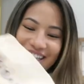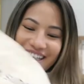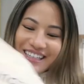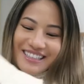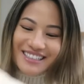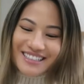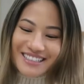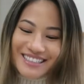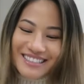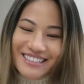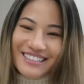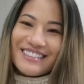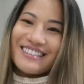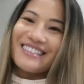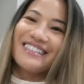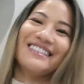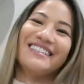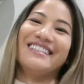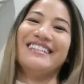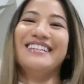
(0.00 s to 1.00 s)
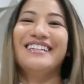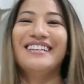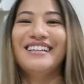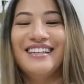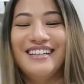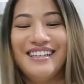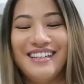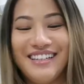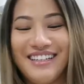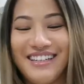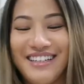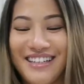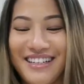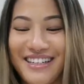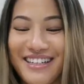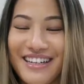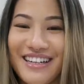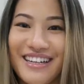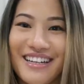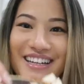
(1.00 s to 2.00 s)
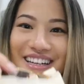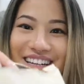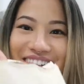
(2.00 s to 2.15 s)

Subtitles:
No one is speaking in this clip.